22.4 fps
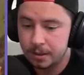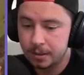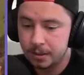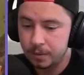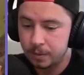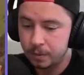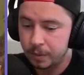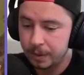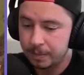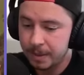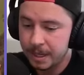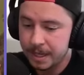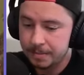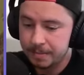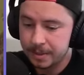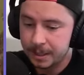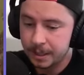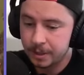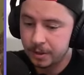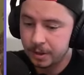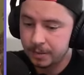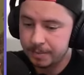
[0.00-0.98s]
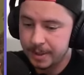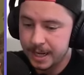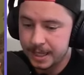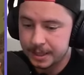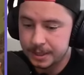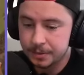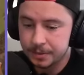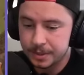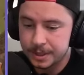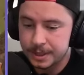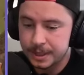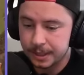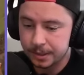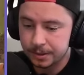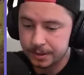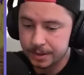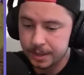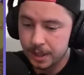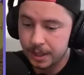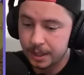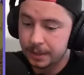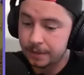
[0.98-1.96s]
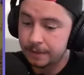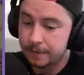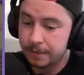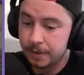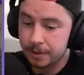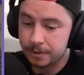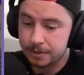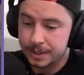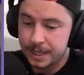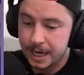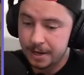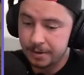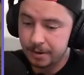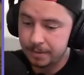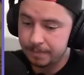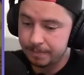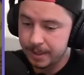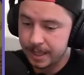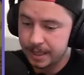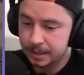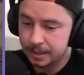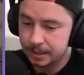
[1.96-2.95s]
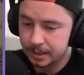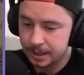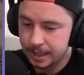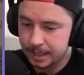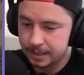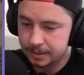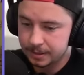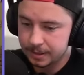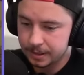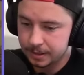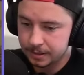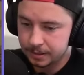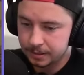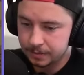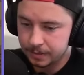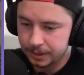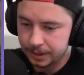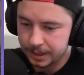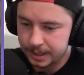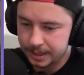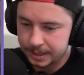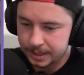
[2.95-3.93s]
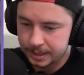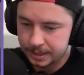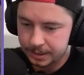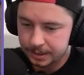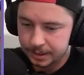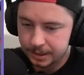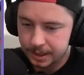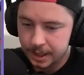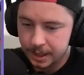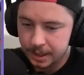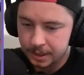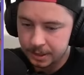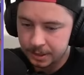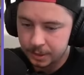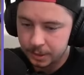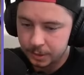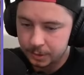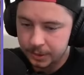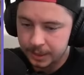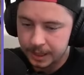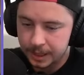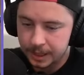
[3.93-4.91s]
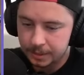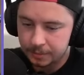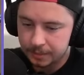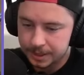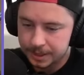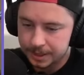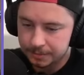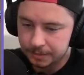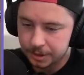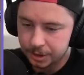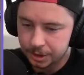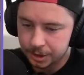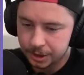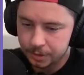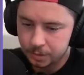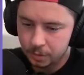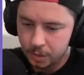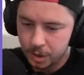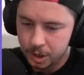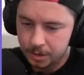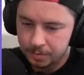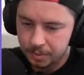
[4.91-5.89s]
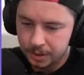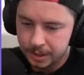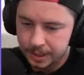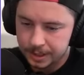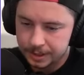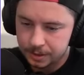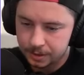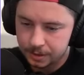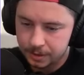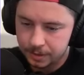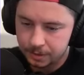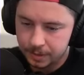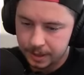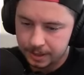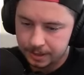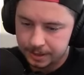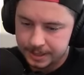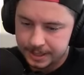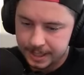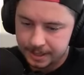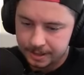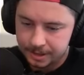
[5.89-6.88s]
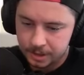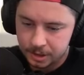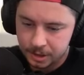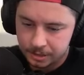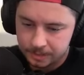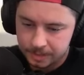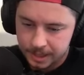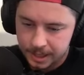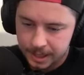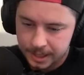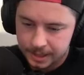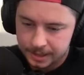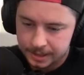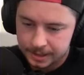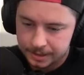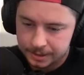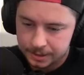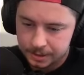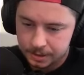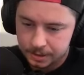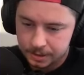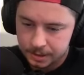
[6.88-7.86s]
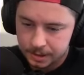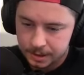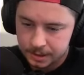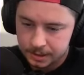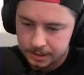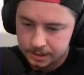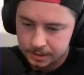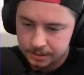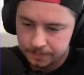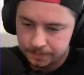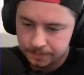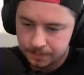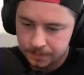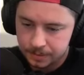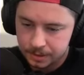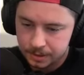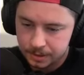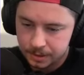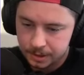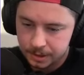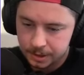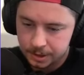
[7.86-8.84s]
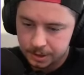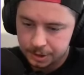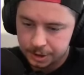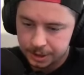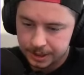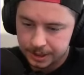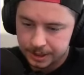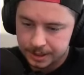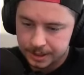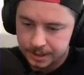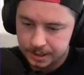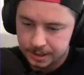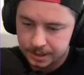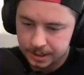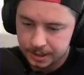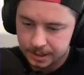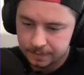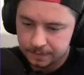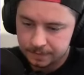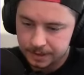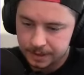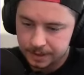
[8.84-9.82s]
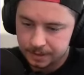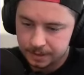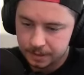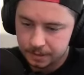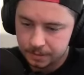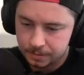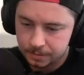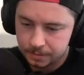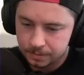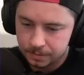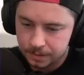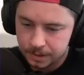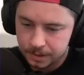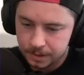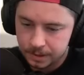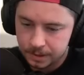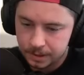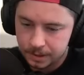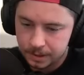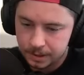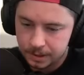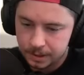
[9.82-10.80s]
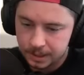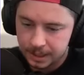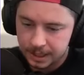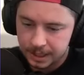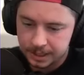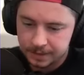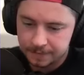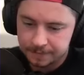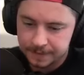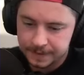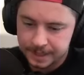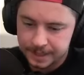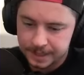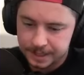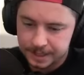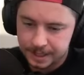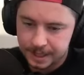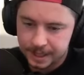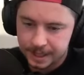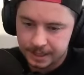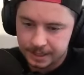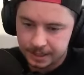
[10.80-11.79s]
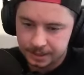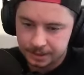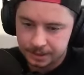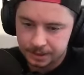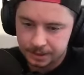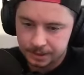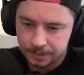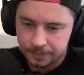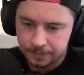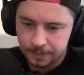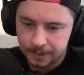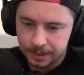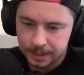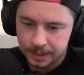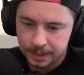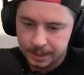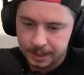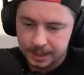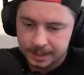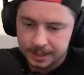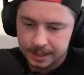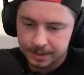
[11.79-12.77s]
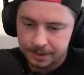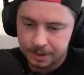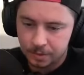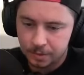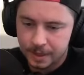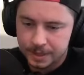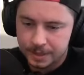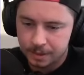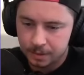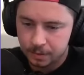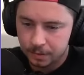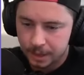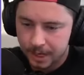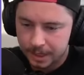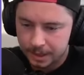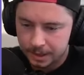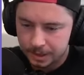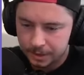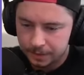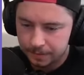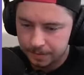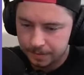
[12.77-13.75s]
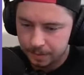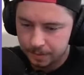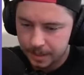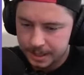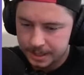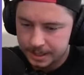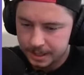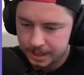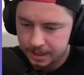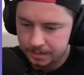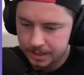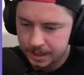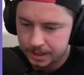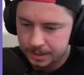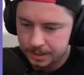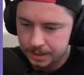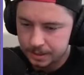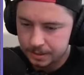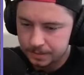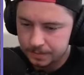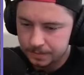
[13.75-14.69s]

We might be going back to a single target Inferno Tower meta. I don't know. What do you guys think? Queen with some good wall breaks all the way to the town hall, but Headhunter. Uh-oh. She gets it. Invit. No. He invises the Headhunter. He sent the rest of the riders from the right side of the base.